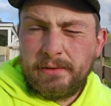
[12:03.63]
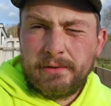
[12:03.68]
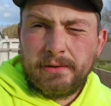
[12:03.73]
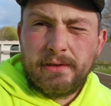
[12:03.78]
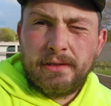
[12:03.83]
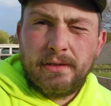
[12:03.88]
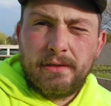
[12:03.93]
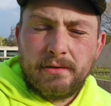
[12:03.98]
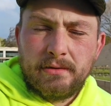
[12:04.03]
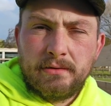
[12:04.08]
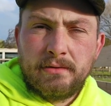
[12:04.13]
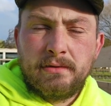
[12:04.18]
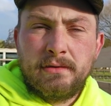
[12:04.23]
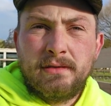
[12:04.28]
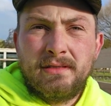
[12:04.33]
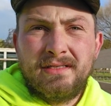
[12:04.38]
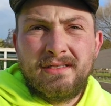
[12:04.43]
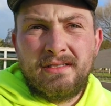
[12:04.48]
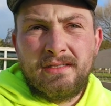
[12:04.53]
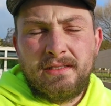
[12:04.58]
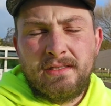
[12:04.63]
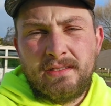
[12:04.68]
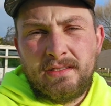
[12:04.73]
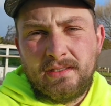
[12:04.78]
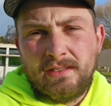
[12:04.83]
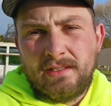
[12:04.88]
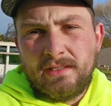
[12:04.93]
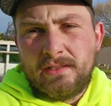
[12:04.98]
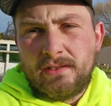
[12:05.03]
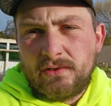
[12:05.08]
go and
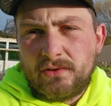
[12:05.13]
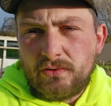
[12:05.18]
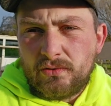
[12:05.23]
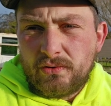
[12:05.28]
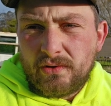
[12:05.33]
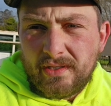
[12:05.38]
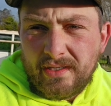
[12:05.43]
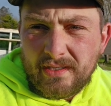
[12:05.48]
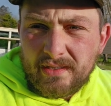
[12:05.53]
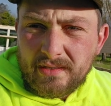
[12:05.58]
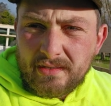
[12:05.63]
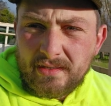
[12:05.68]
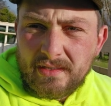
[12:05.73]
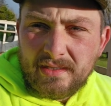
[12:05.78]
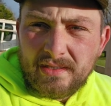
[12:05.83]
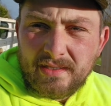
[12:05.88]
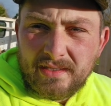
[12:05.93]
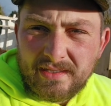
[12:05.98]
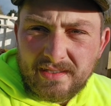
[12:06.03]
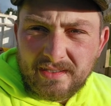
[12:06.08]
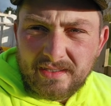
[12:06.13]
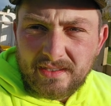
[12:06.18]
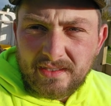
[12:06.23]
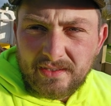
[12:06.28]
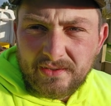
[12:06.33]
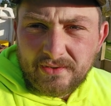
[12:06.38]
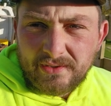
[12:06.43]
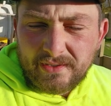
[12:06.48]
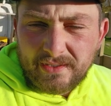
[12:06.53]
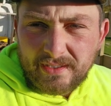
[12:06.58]
sort out,
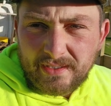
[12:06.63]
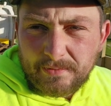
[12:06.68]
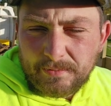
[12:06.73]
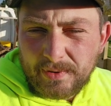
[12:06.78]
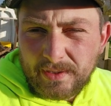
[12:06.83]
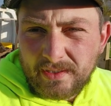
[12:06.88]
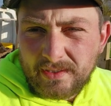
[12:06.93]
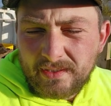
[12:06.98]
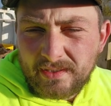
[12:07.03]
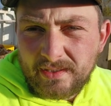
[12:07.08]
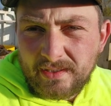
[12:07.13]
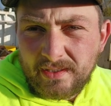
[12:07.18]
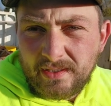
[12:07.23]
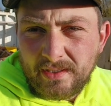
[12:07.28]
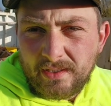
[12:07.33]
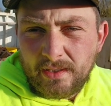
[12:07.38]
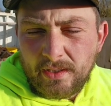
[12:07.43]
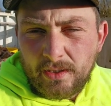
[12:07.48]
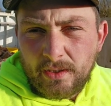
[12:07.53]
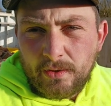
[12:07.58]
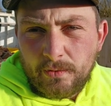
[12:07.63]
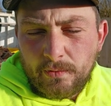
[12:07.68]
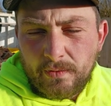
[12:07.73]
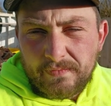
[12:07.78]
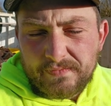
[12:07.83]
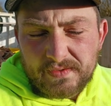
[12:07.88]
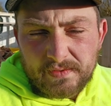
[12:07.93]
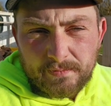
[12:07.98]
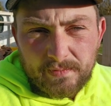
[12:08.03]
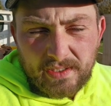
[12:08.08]
load it up
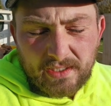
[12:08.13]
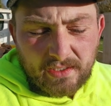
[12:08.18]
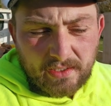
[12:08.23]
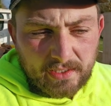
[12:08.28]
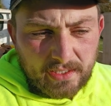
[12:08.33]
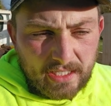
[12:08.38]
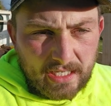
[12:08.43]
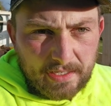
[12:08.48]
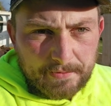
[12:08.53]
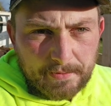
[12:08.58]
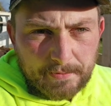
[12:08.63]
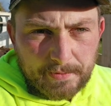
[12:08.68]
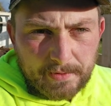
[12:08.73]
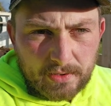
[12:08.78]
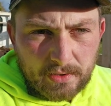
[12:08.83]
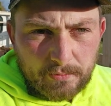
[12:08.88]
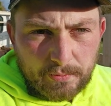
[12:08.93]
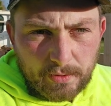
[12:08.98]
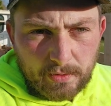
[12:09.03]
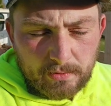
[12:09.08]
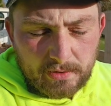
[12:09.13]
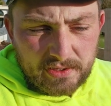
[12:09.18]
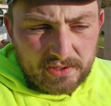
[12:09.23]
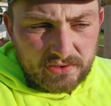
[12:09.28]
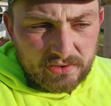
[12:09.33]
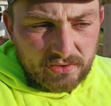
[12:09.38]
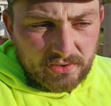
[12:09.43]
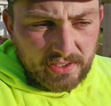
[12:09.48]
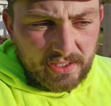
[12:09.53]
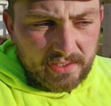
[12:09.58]
with some macrocarpa, but I'll probably
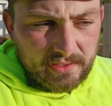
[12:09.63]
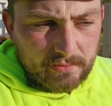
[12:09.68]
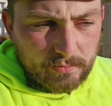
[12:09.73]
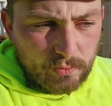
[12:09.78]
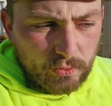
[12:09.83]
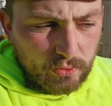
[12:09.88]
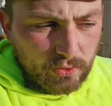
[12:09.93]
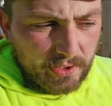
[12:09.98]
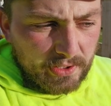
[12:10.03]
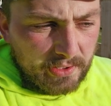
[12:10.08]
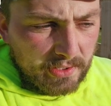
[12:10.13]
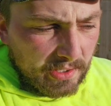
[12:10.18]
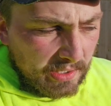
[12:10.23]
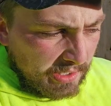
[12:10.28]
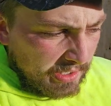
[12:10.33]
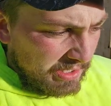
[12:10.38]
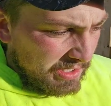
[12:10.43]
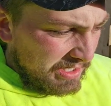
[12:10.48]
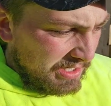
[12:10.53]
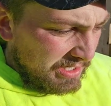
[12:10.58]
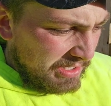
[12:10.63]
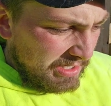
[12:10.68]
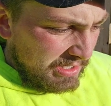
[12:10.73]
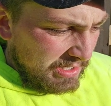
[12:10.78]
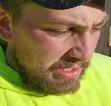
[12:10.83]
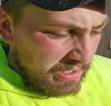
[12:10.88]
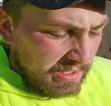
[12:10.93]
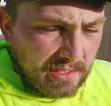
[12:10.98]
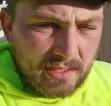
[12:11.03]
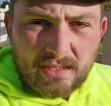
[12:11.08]
just do that in the morning.
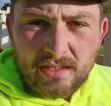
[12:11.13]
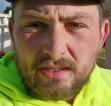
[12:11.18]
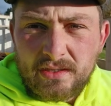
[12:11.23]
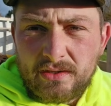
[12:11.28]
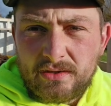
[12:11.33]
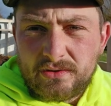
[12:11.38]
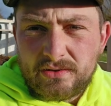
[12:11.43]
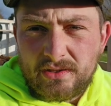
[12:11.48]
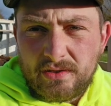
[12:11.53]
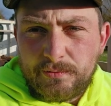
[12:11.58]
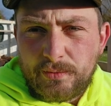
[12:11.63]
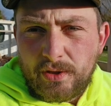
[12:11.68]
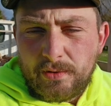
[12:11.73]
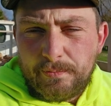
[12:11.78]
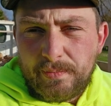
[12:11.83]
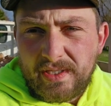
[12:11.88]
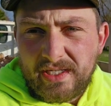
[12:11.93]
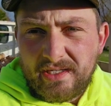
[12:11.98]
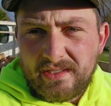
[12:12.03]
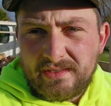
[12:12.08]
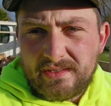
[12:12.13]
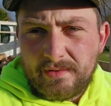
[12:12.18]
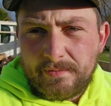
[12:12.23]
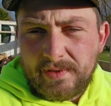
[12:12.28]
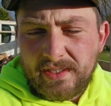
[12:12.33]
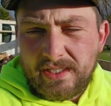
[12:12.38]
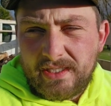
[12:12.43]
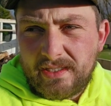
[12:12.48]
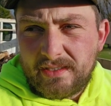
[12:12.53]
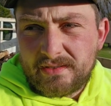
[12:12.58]
Got somebody picking
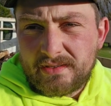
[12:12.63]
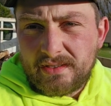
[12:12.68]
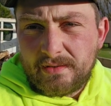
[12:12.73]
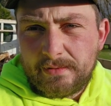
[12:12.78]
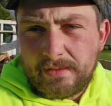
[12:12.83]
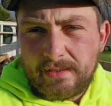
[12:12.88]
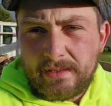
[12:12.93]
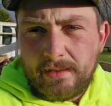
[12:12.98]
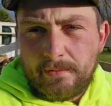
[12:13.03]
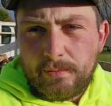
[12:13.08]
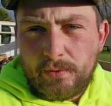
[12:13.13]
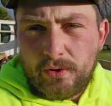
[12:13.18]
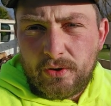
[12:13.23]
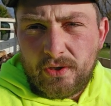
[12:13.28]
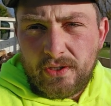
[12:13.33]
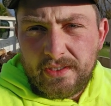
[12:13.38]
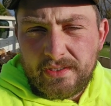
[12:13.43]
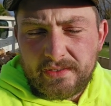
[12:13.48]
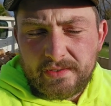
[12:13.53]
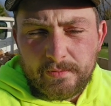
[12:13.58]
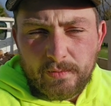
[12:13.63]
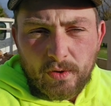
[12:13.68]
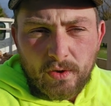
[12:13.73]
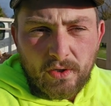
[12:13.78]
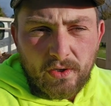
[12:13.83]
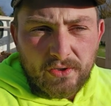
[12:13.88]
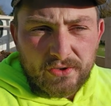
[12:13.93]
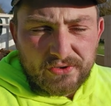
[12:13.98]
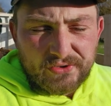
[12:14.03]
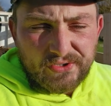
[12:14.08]
something else up that they're buying
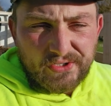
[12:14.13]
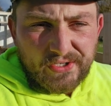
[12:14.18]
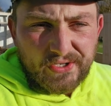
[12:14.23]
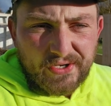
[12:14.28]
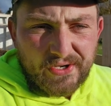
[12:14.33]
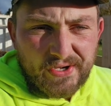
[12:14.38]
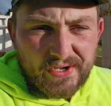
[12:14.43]
tomorrow, so